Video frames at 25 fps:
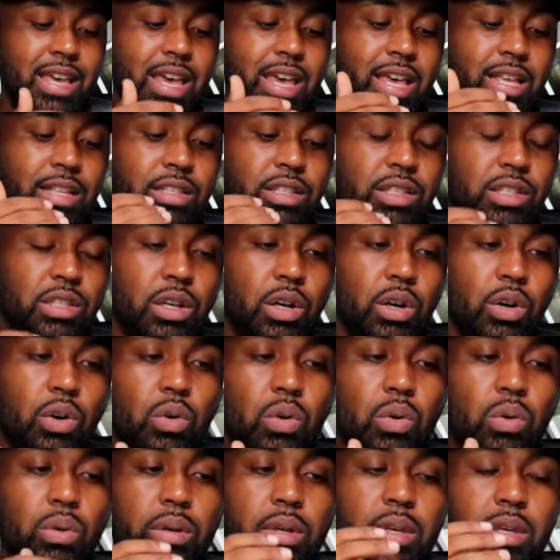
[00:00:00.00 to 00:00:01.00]
And
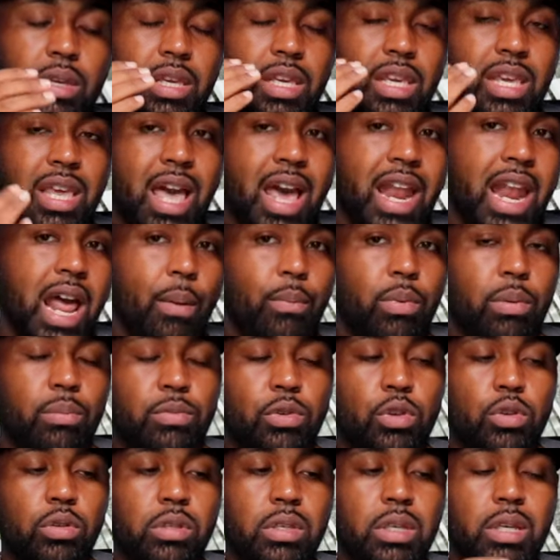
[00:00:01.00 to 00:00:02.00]
so he had Apple
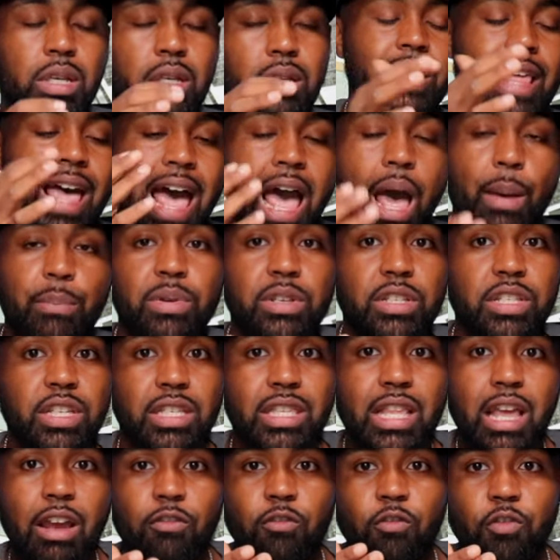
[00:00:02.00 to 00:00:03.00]
Music. The app is just
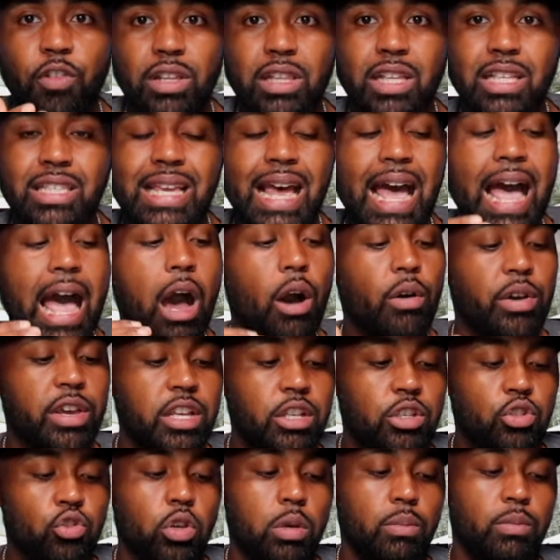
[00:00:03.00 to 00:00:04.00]
not friendly to how
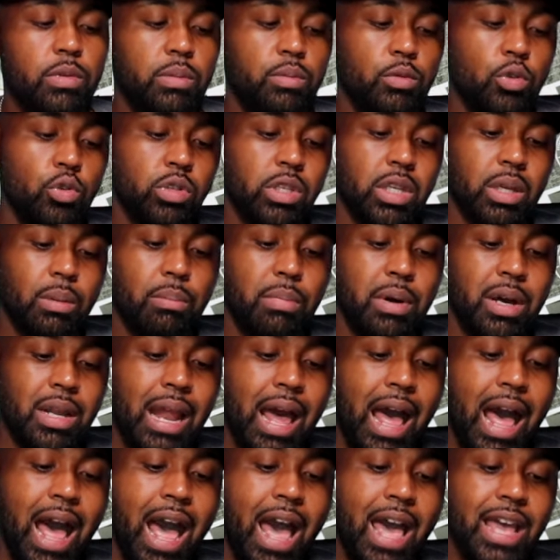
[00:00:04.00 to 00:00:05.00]
he streams music, but
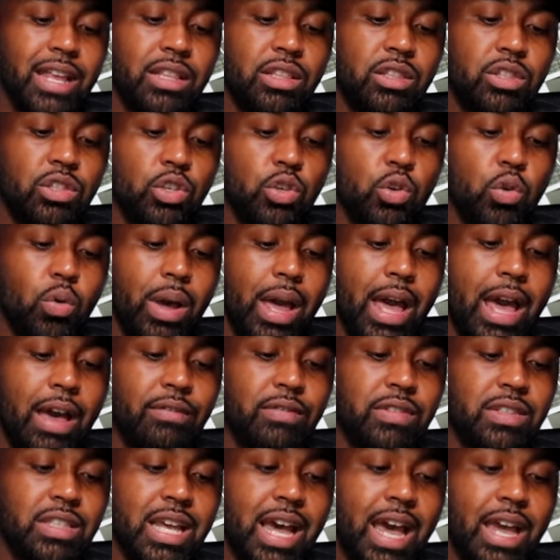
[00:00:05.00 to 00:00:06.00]
I do
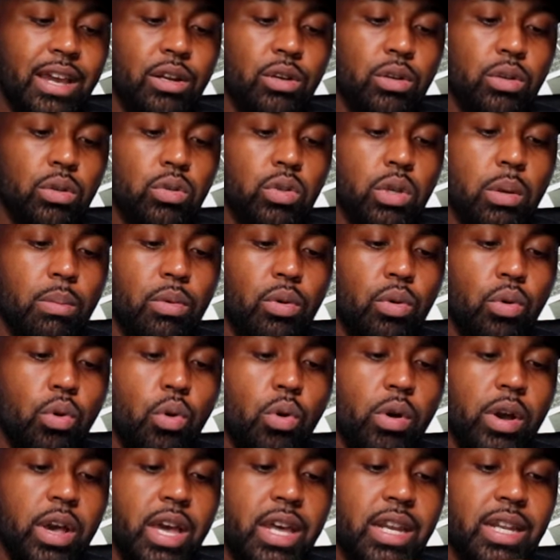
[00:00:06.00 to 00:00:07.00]
have Tidal, so I'm gonna
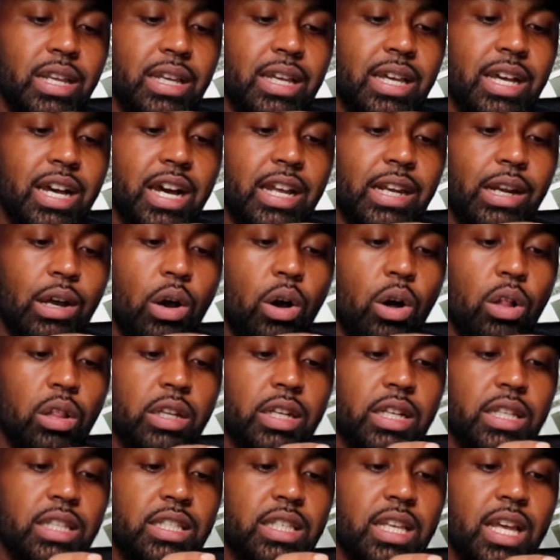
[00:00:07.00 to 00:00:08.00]
go ahead and cut all
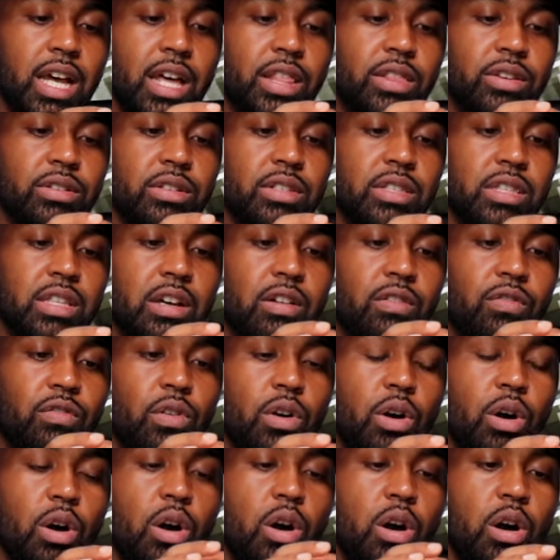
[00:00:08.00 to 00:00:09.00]
of this other stuff
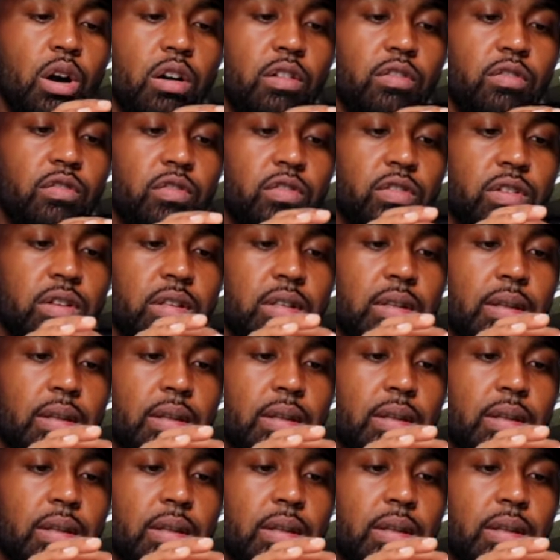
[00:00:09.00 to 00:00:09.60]
off.